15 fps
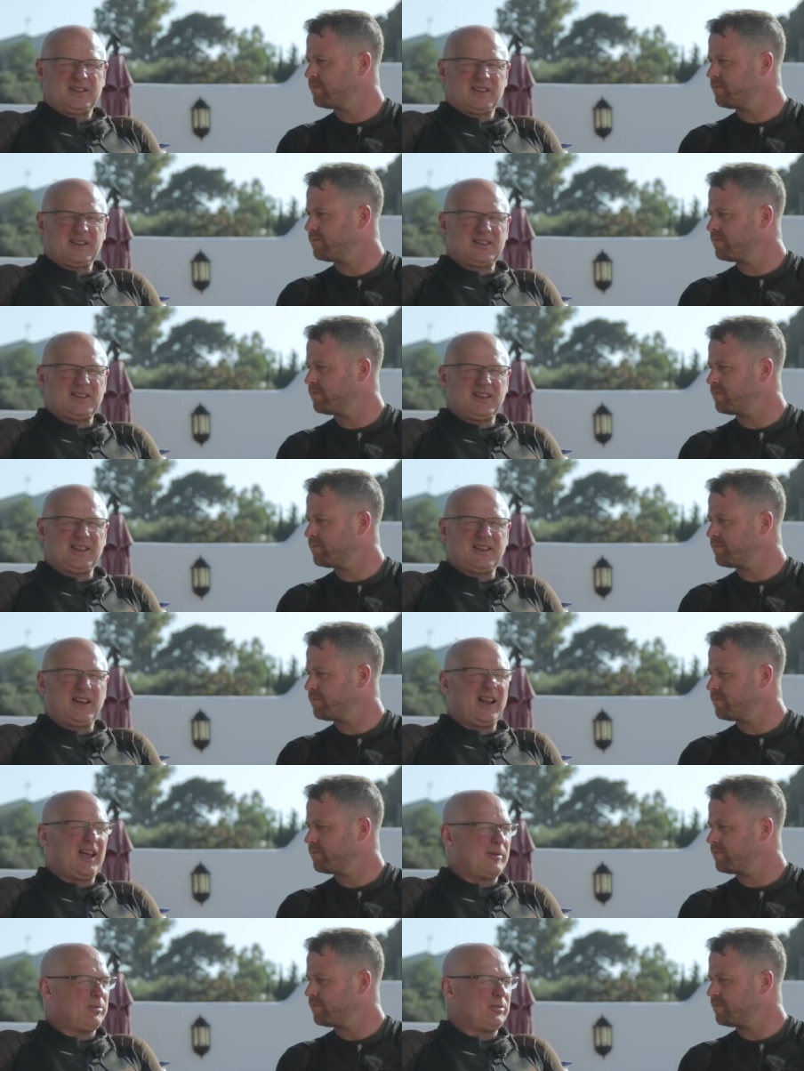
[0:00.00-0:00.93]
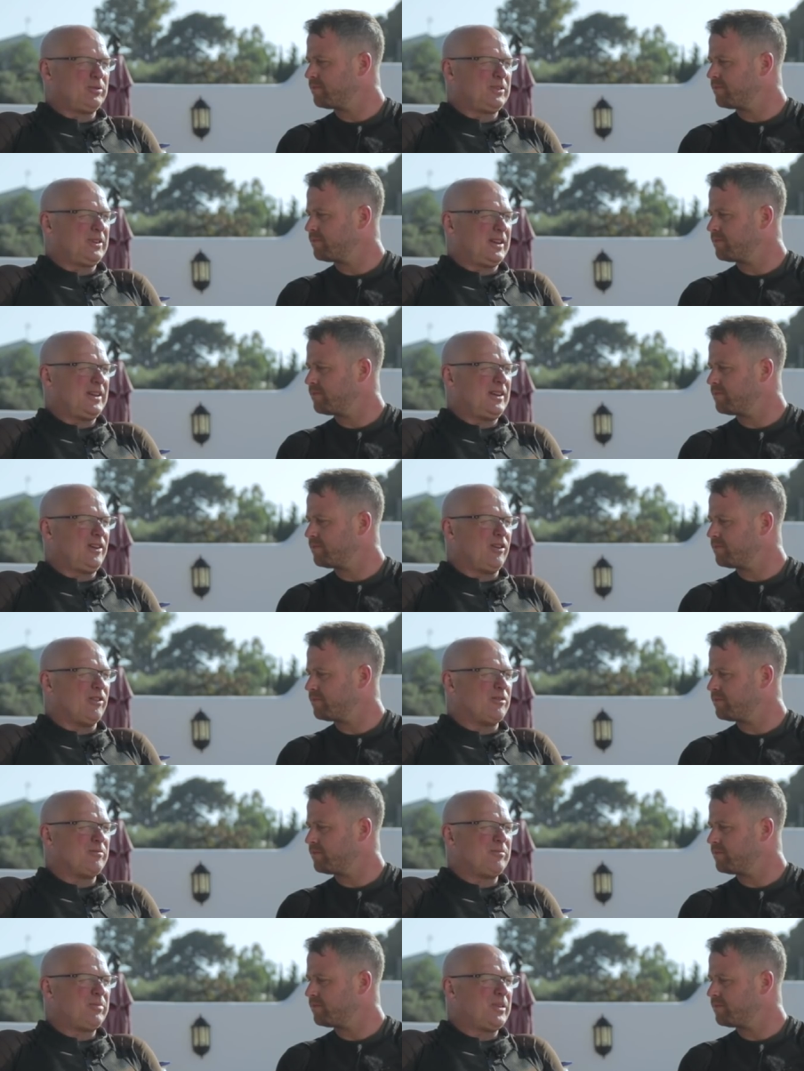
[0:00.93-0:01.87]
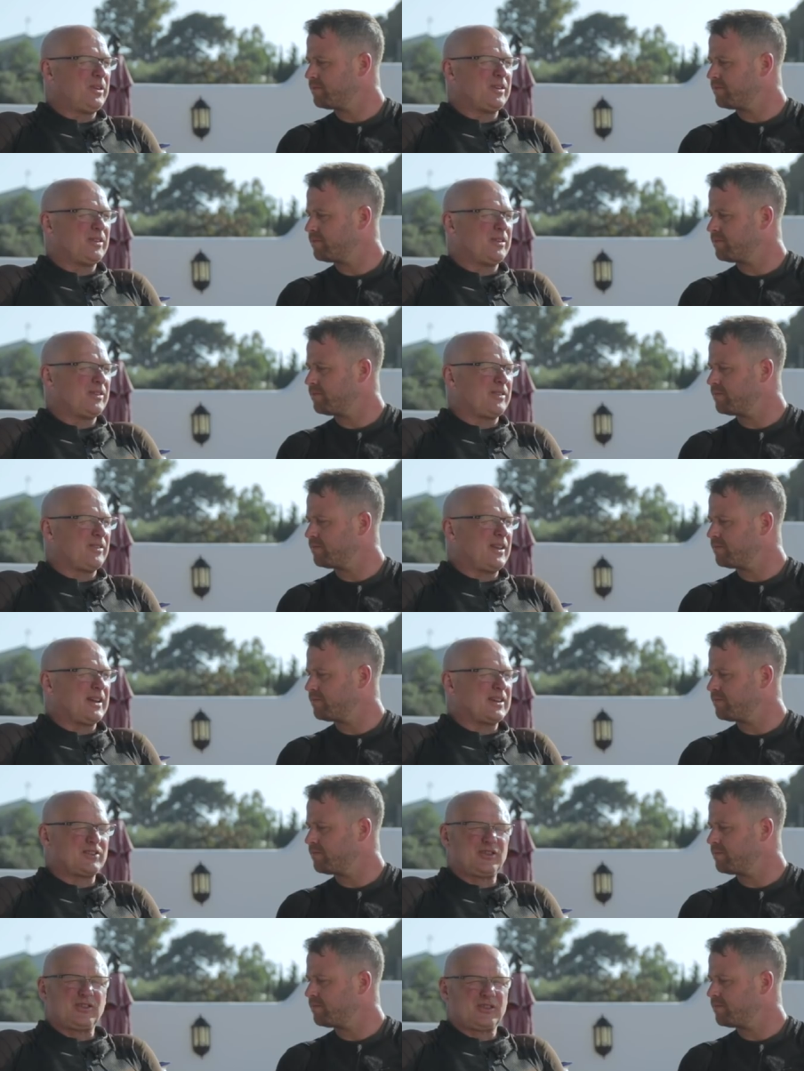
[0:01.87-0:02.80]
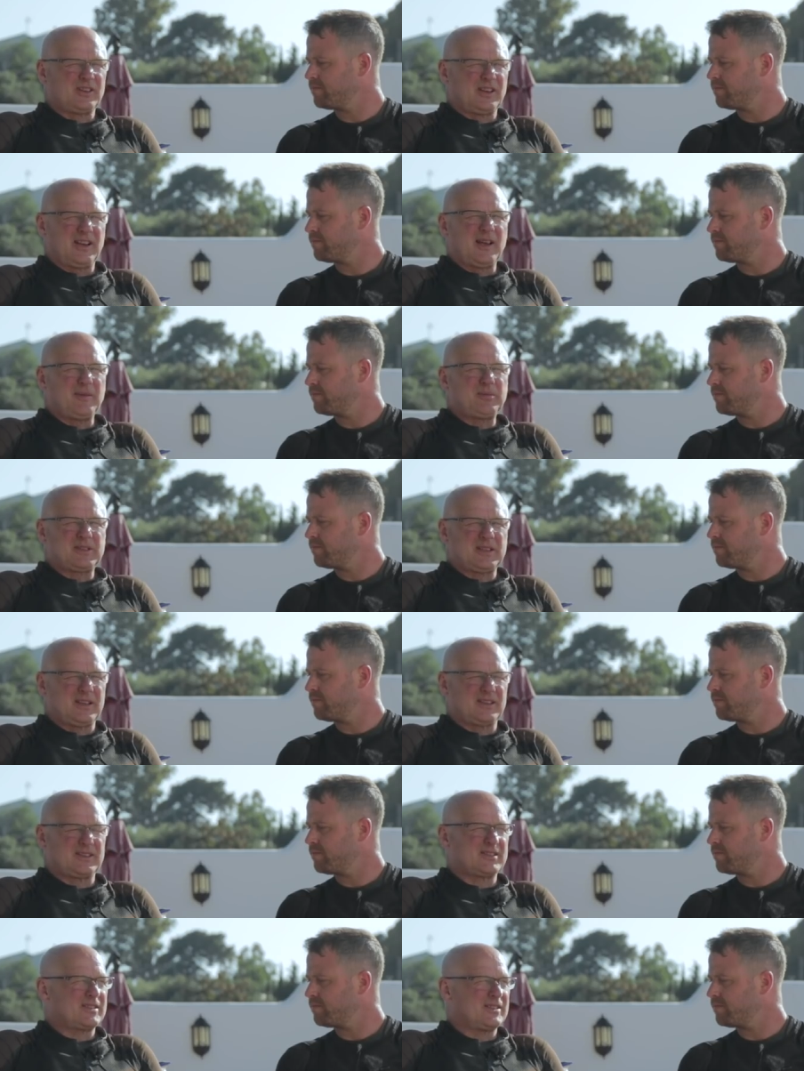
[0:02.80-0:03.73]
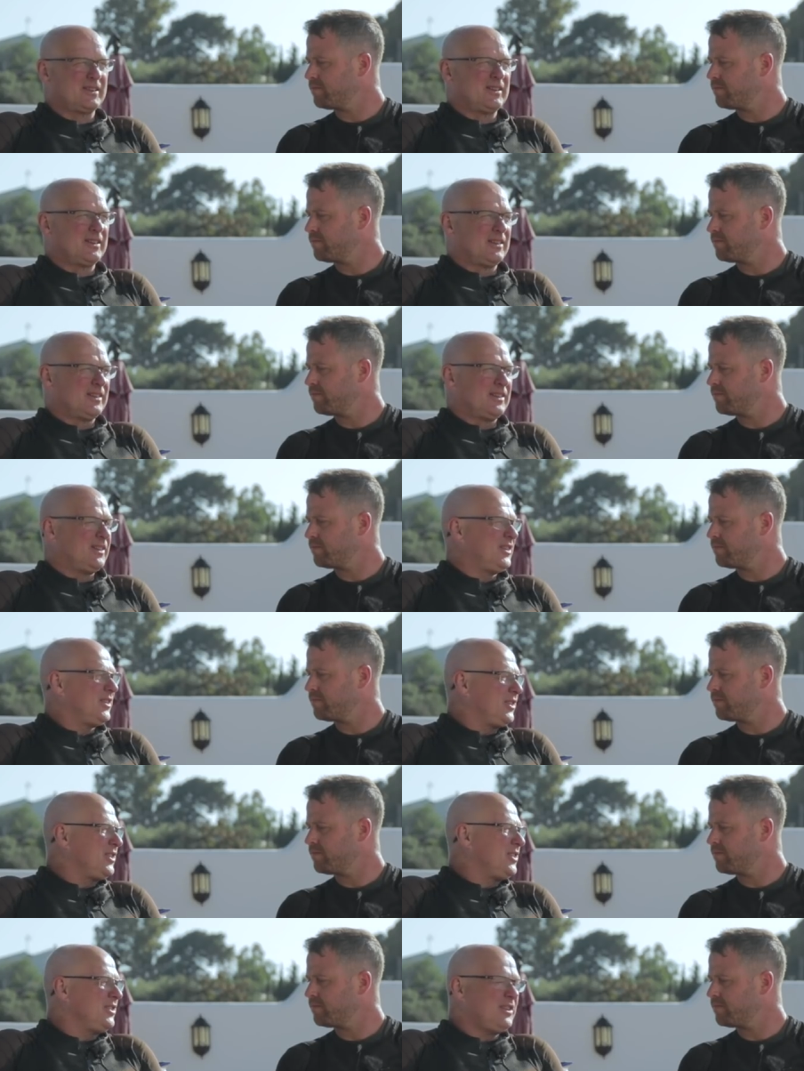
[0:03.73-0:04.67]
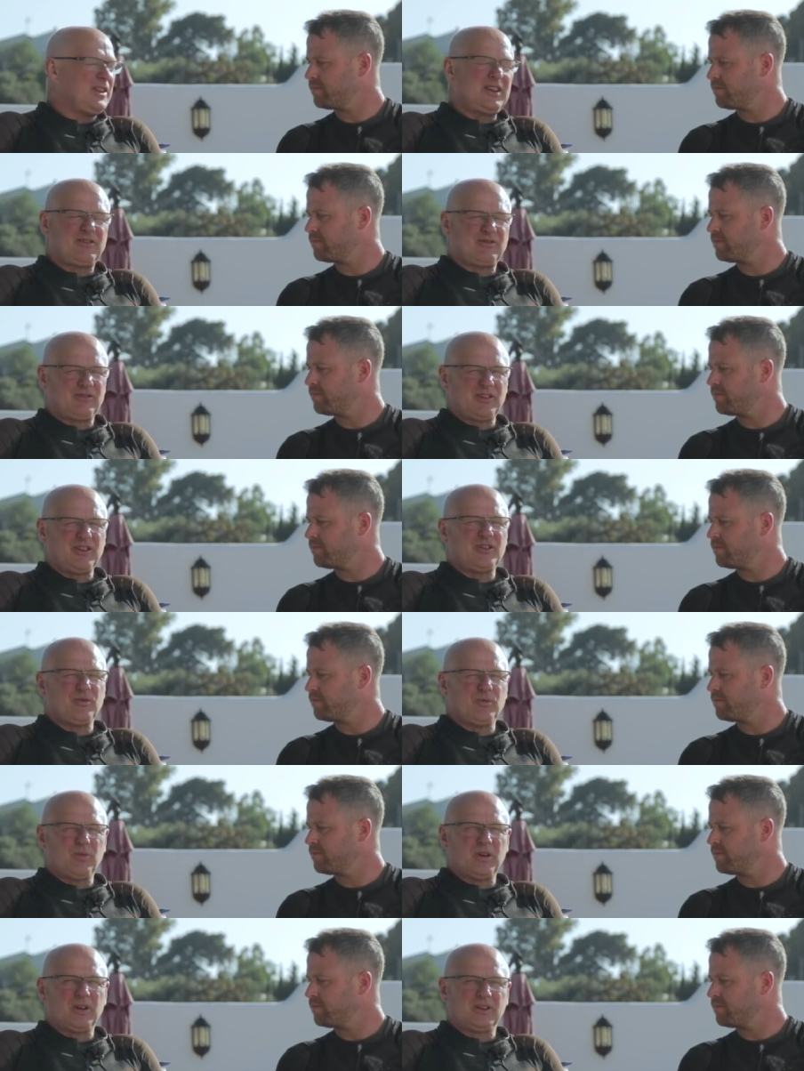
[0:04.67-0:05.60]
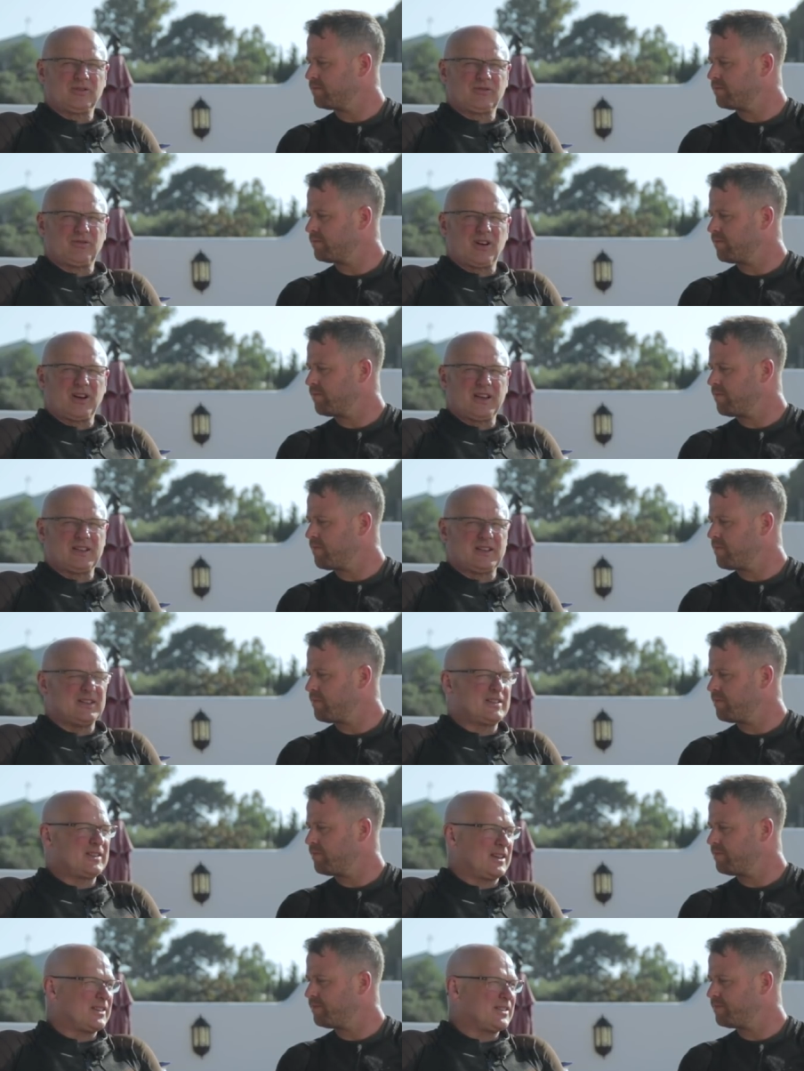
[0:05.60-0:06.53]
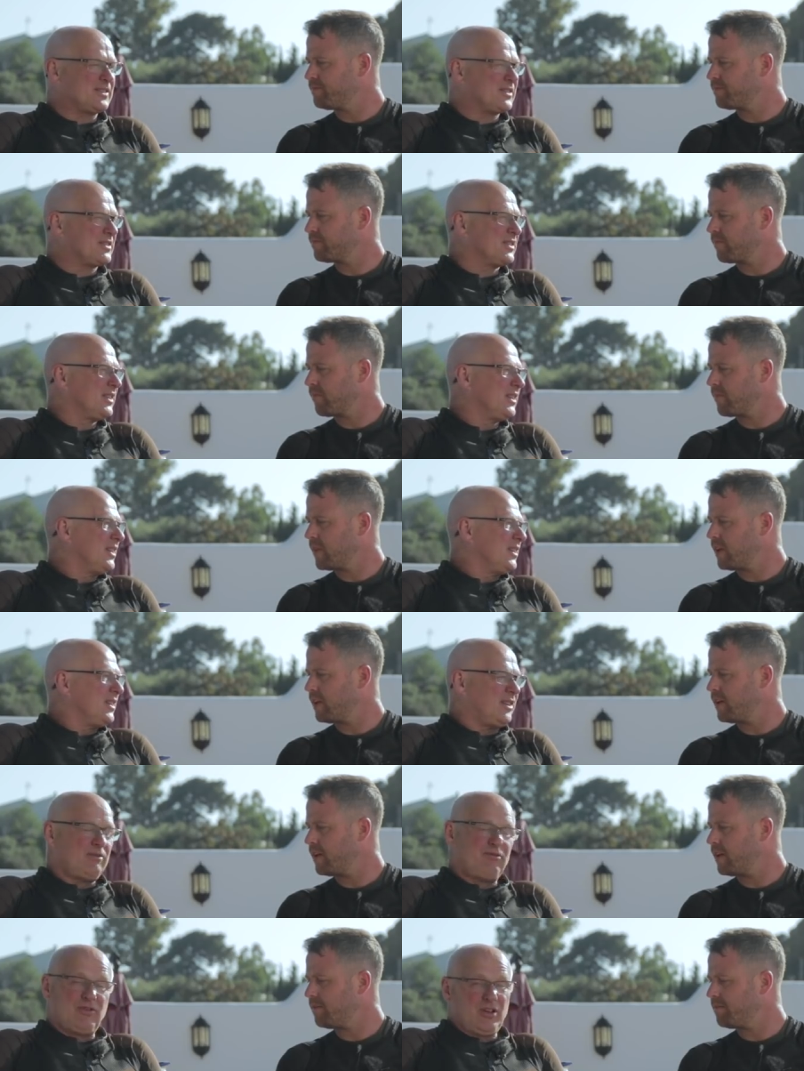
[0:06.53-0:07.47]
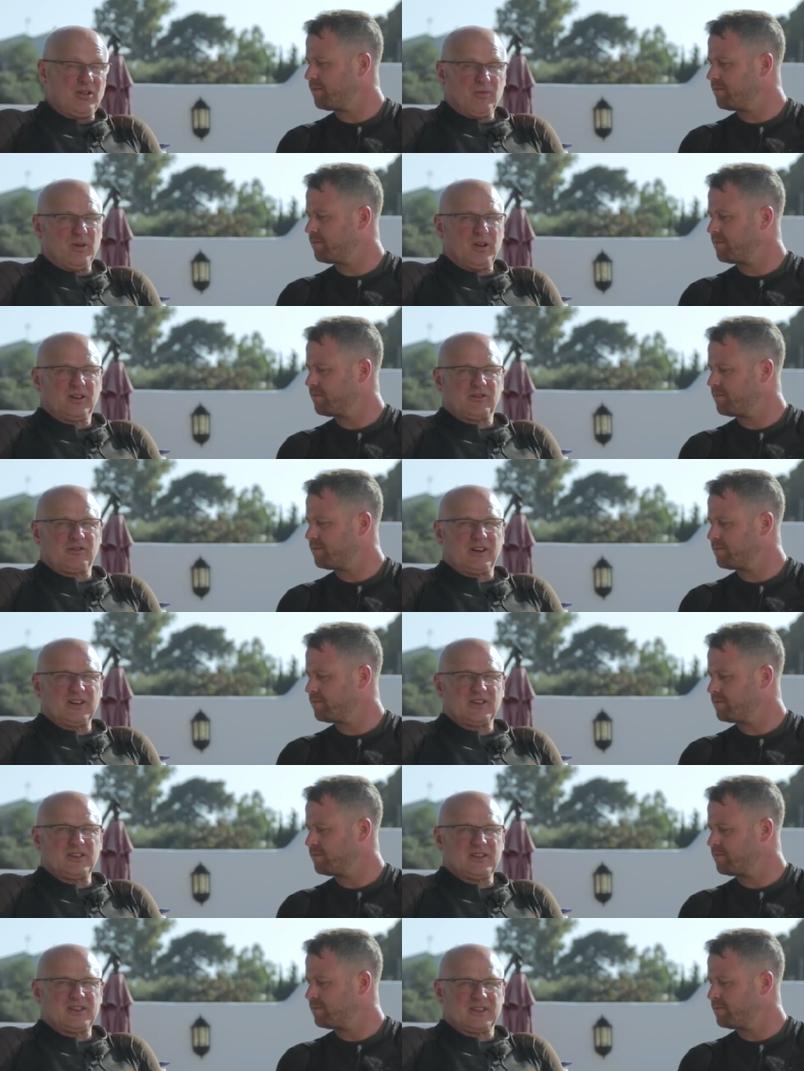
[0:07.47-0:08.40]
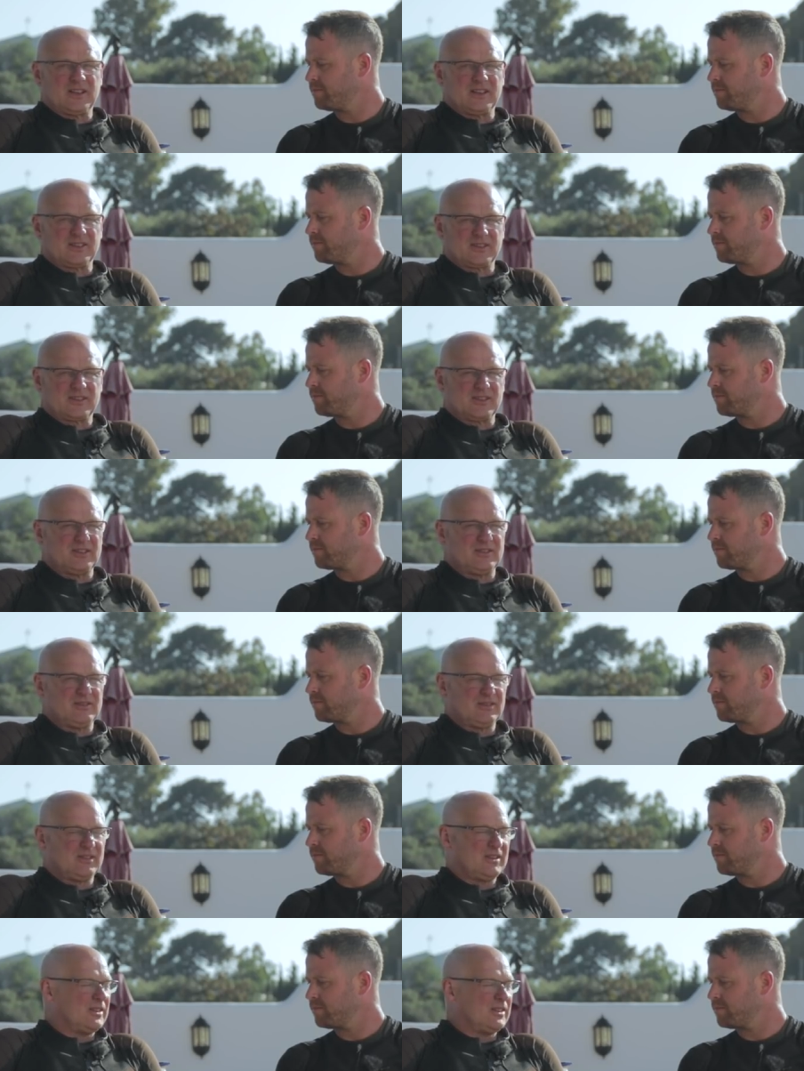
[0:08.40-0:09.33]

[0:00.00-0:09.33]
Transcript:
Speaker 1: You test it in a lab all day long, but that's just a lab test you, you need real world riding tests yeah. and real world crashing tests. And,